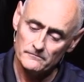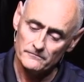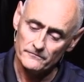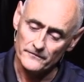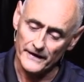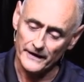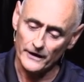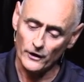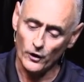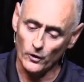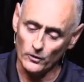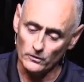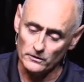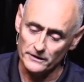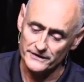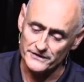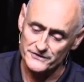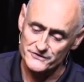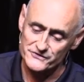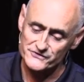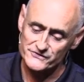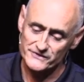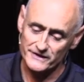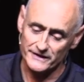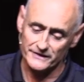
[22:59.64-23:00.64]
that
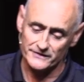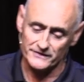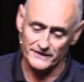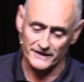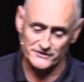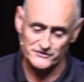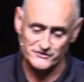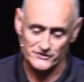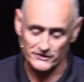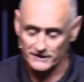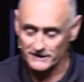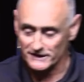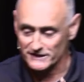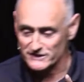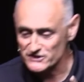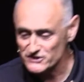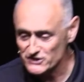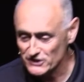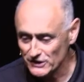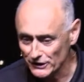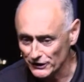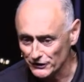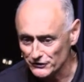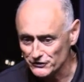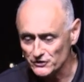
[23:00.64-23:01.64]
holiness, it, it's a
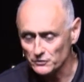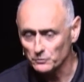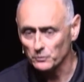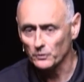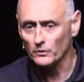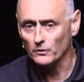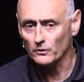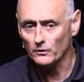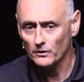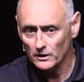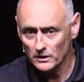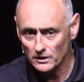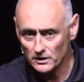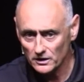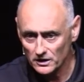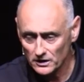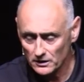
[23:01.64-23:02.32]
continual